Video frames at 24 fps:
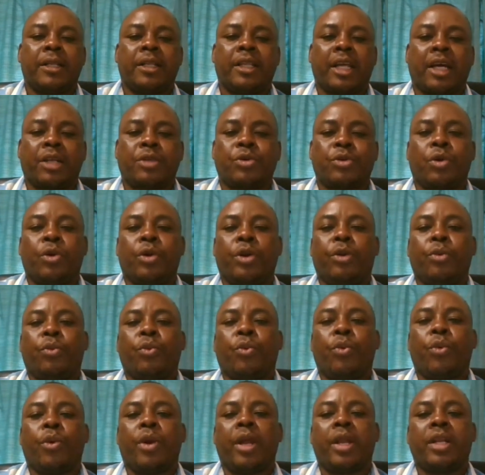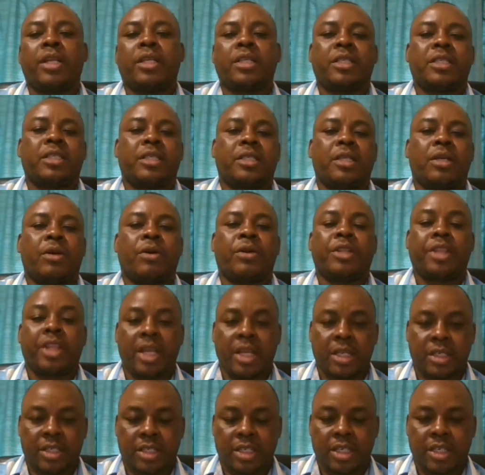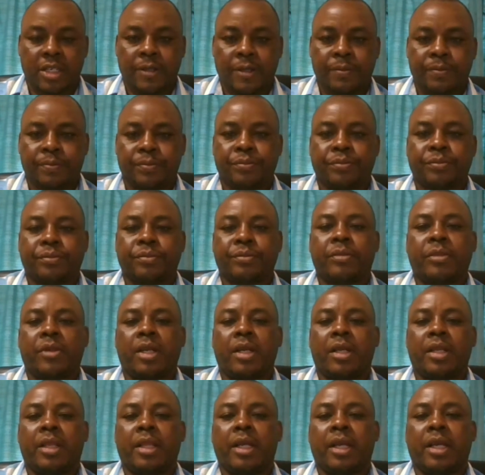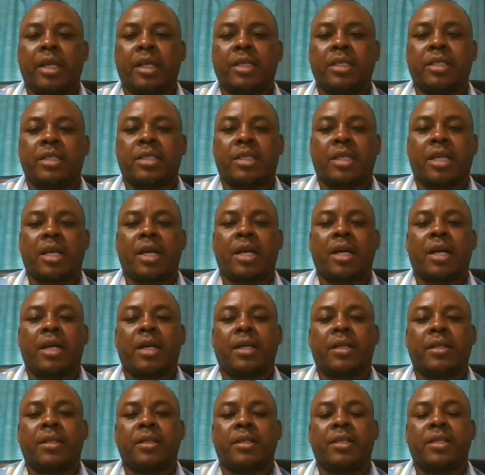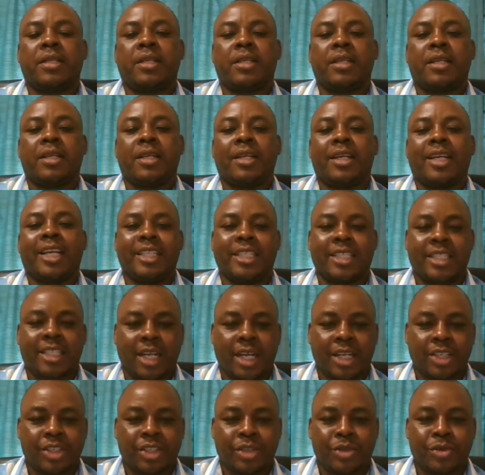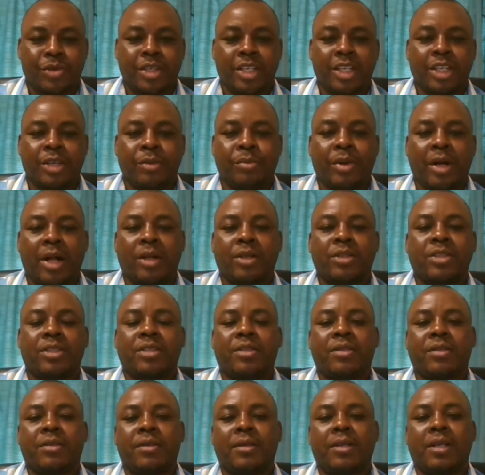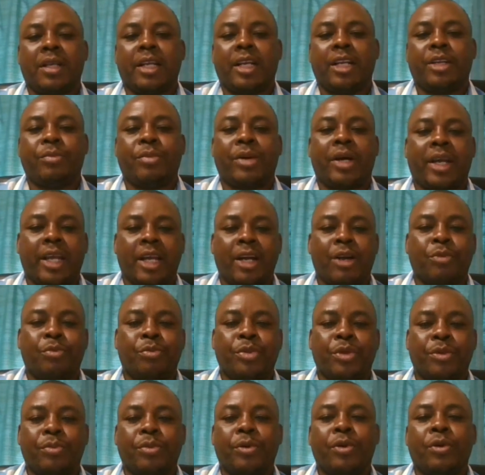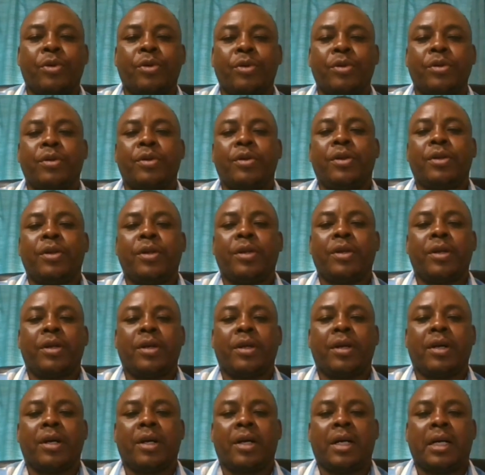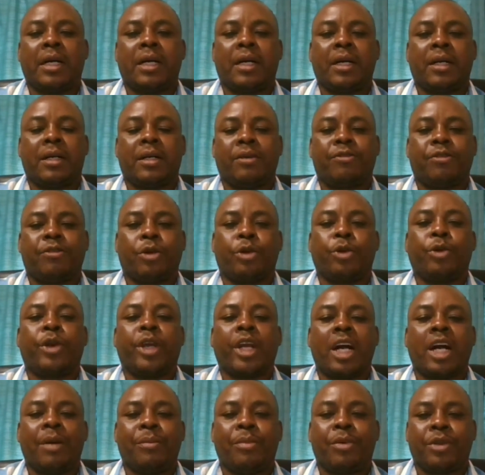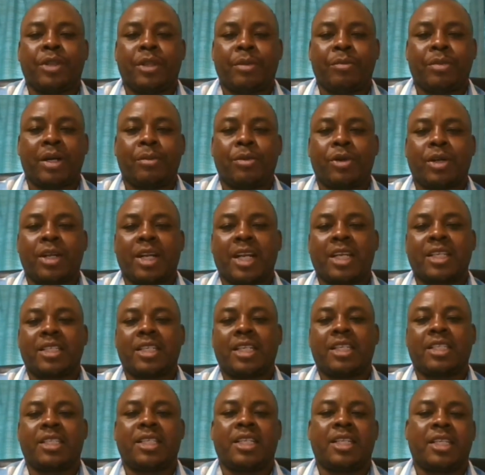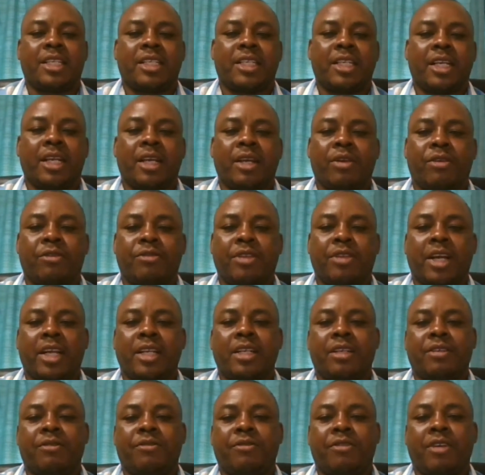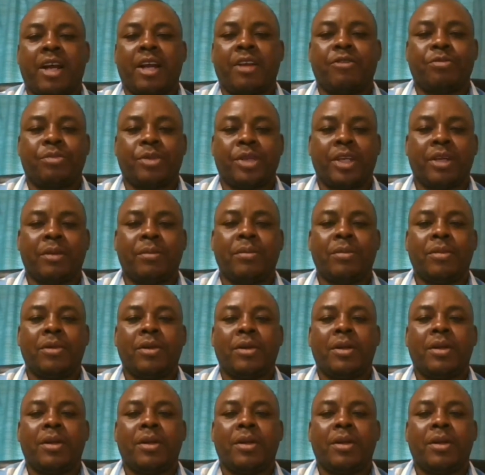that on Wednesday, on Thursday, there is a discussion on ePulse led by young people, following up on the Bible class lesson. Take care of that at 5 p.m.